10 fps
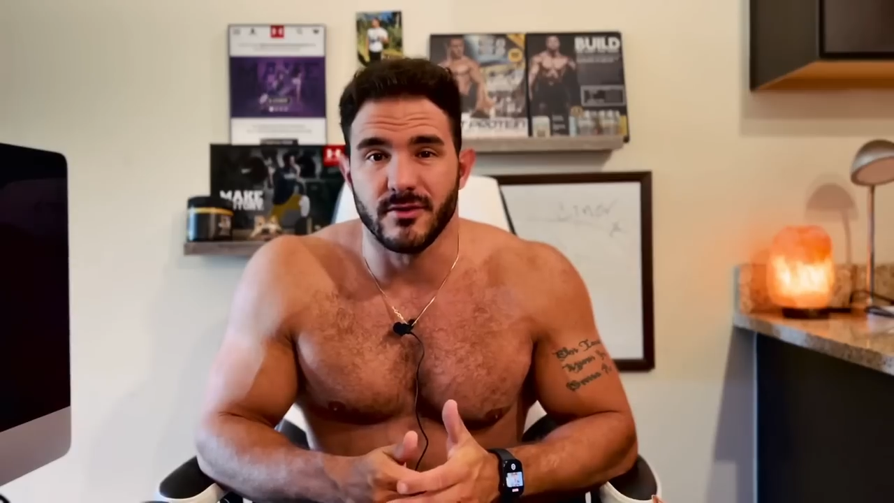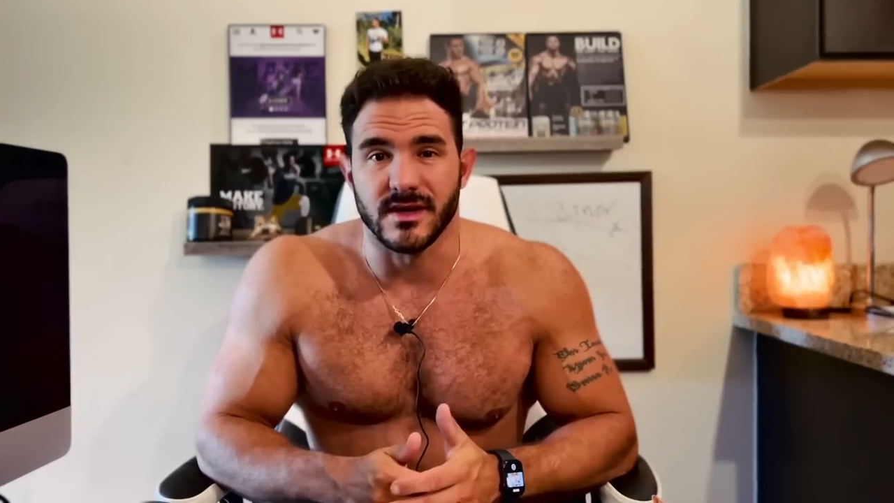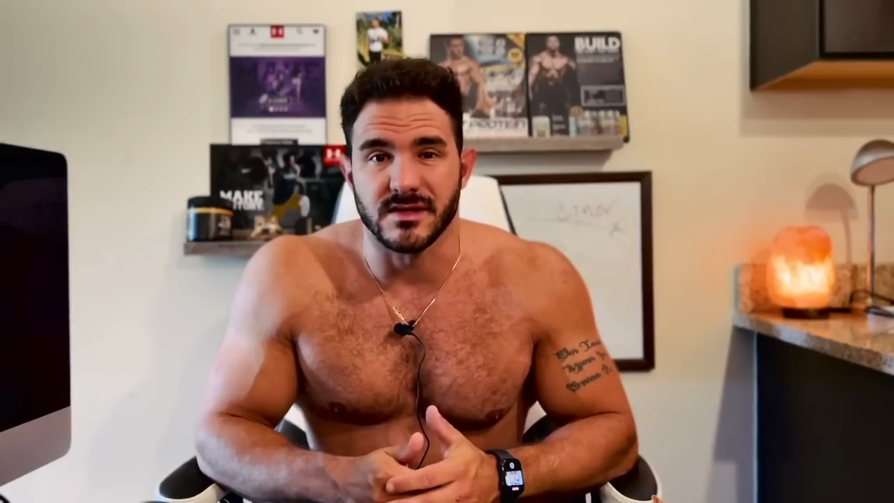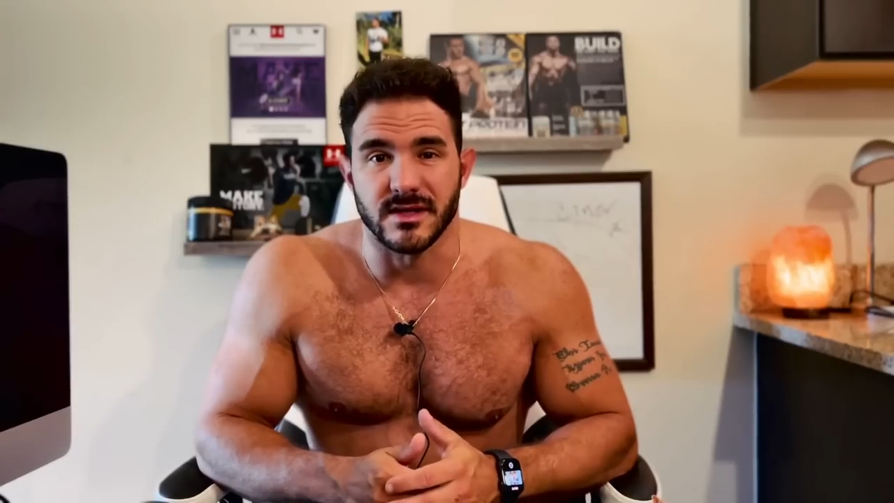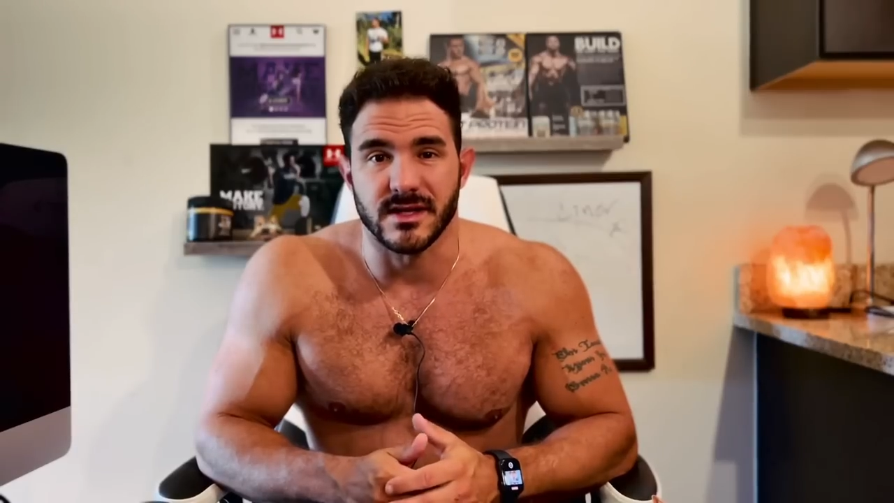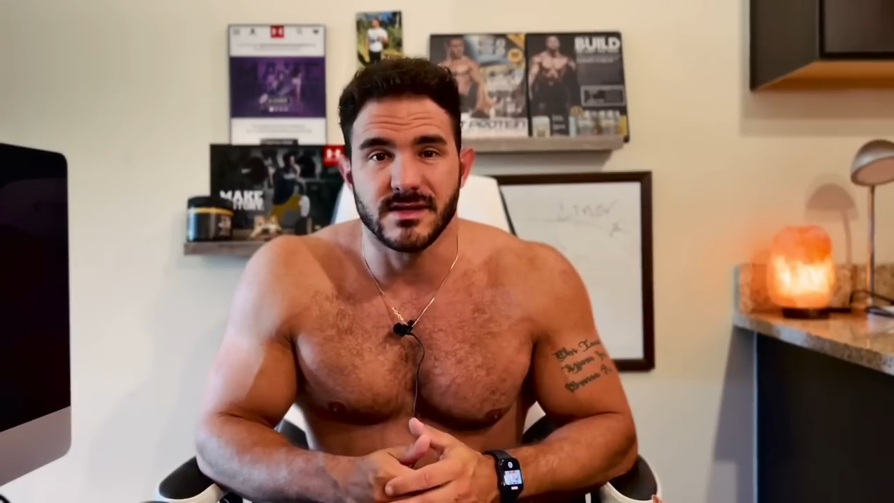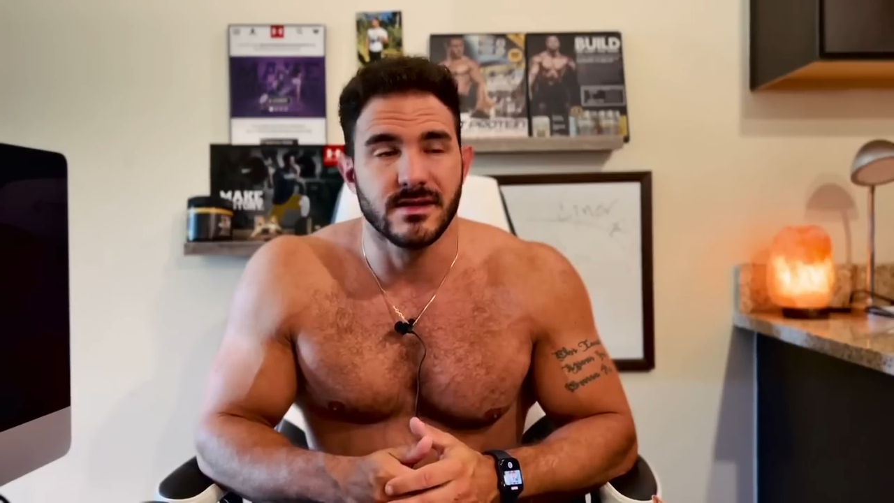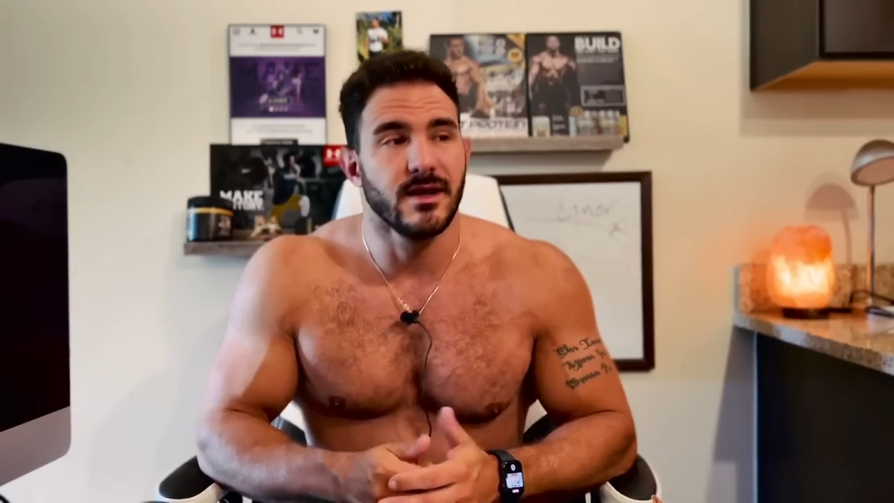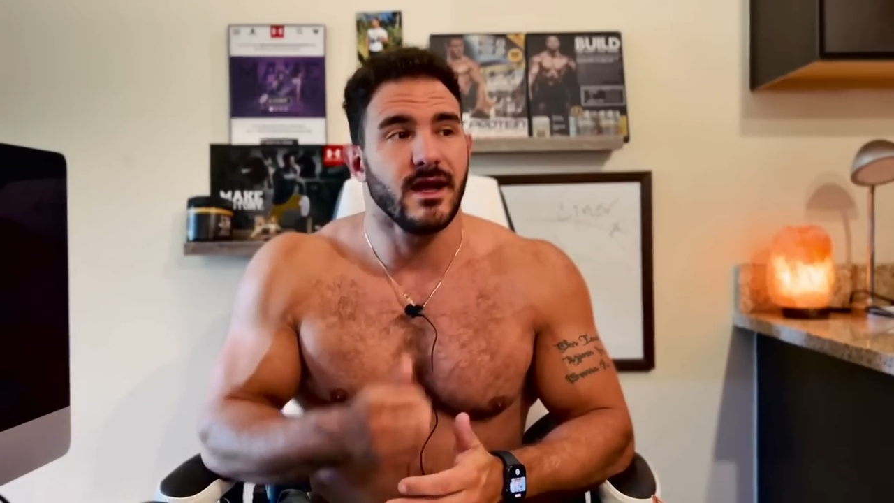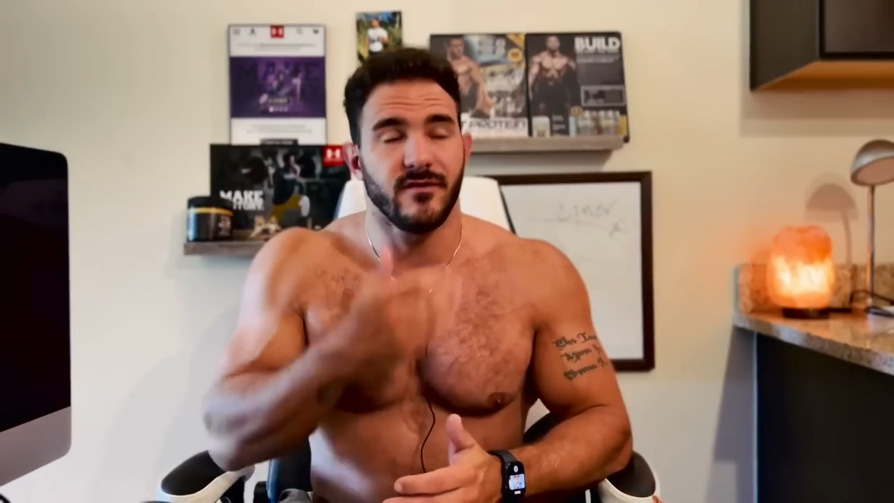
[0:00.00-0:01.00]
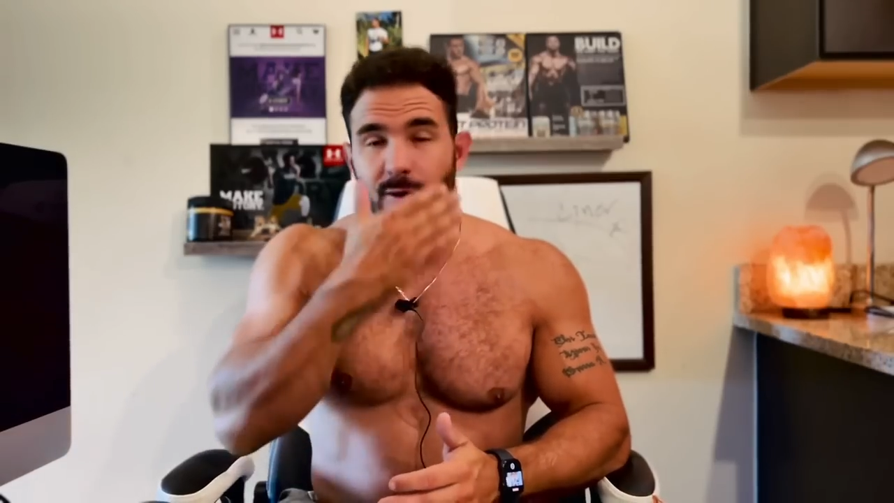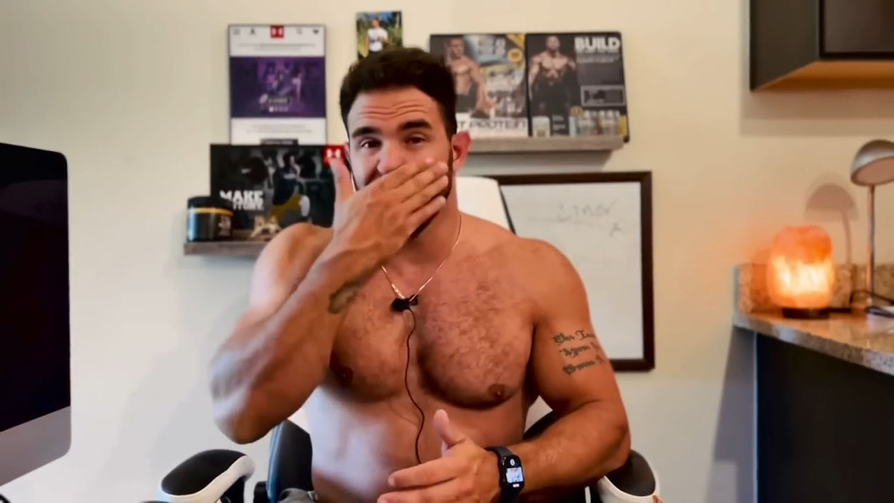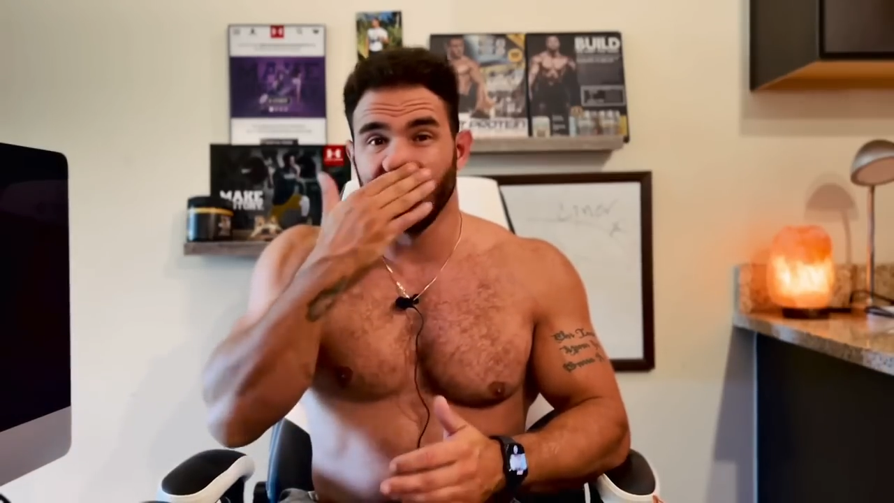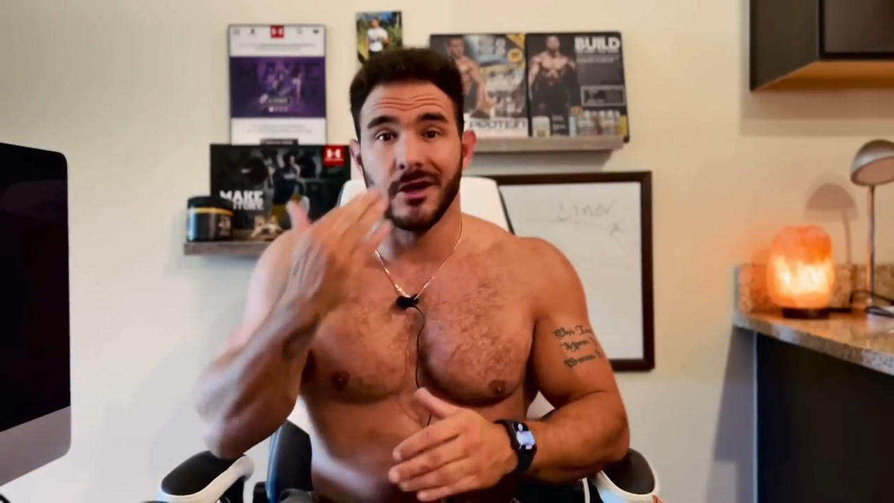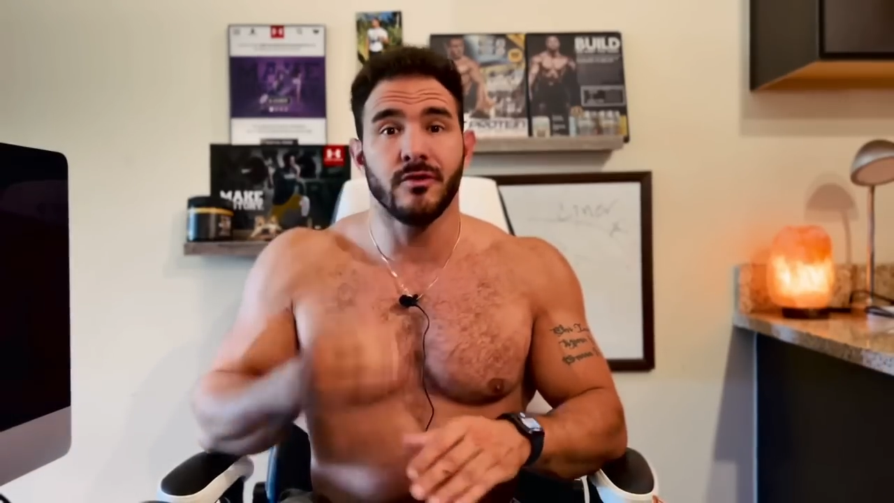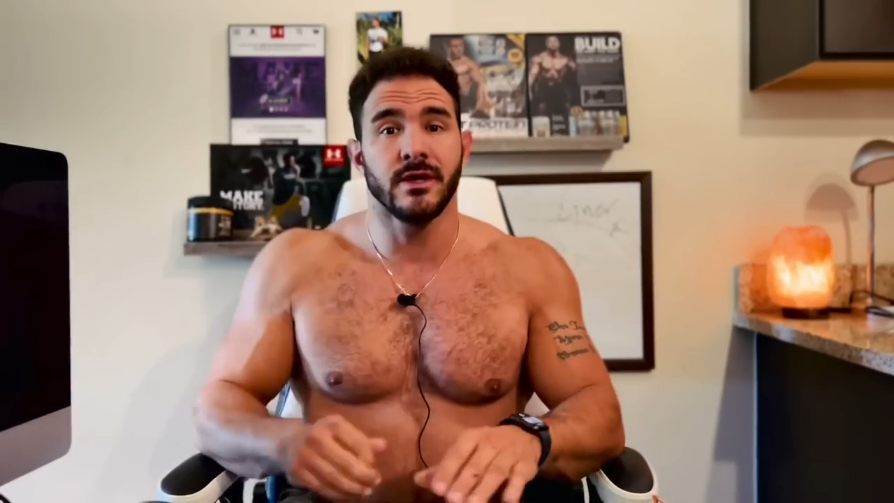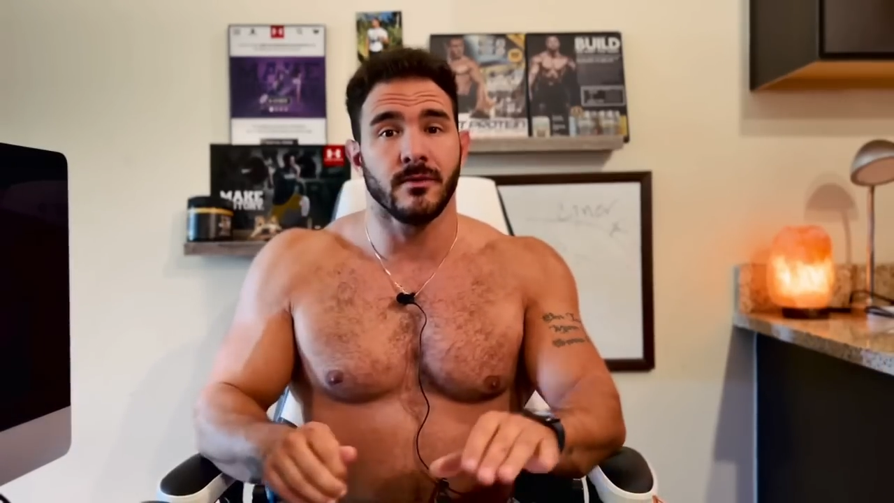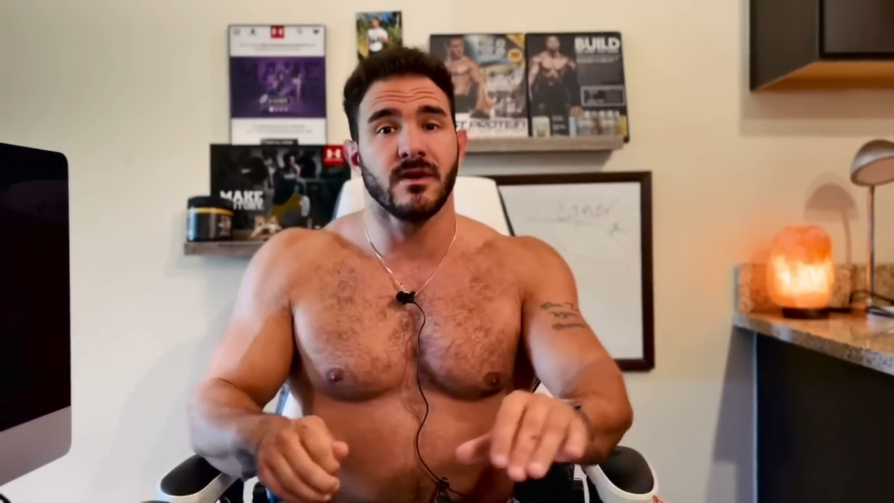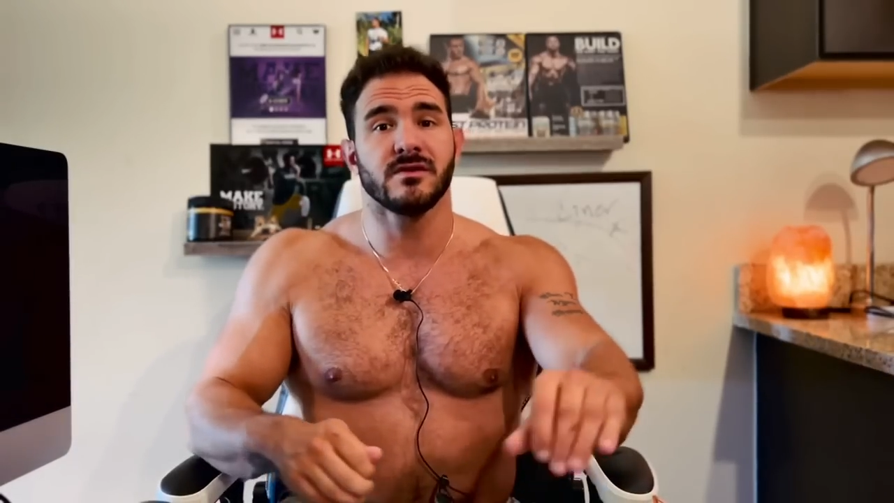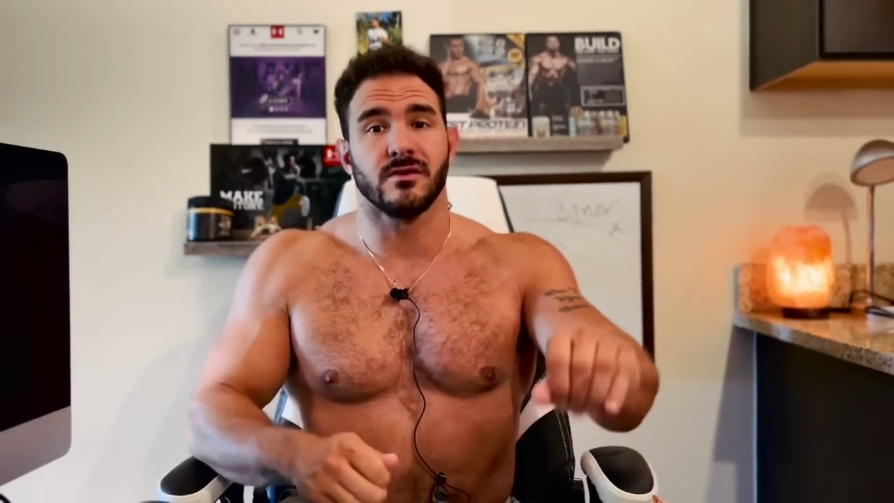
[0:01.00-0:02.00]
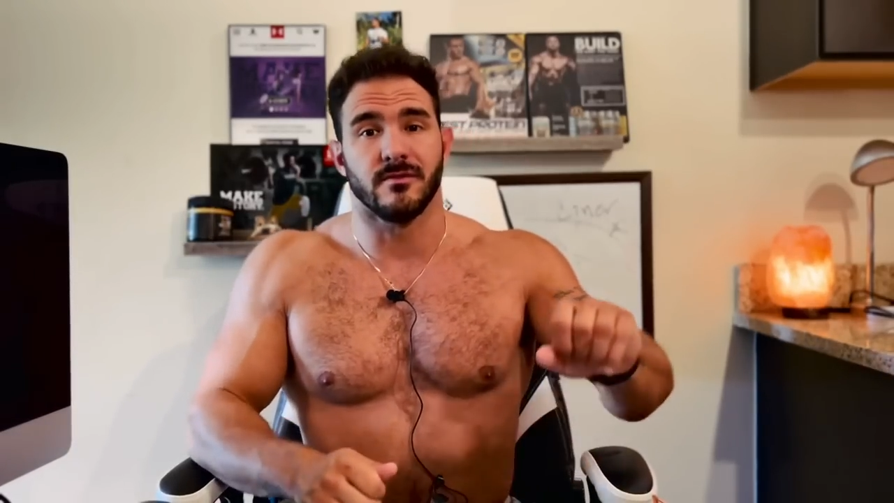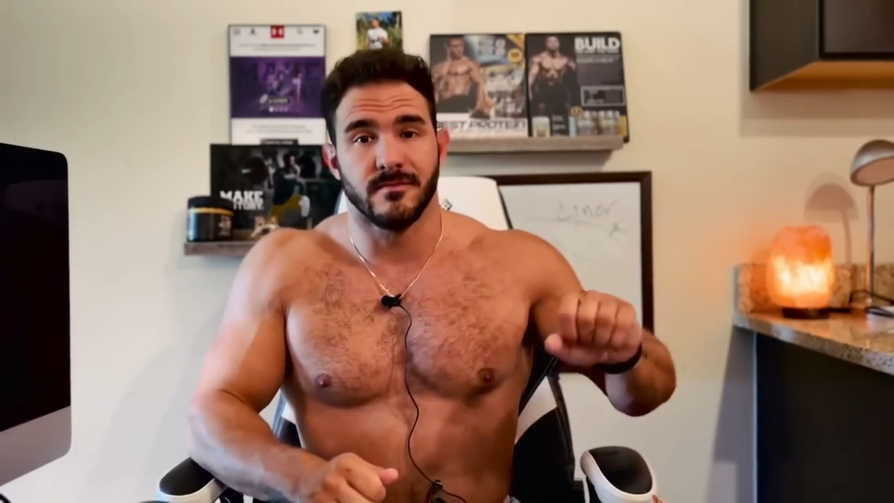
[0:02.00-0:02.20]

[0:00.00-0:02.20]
reason is if you are loading your muscle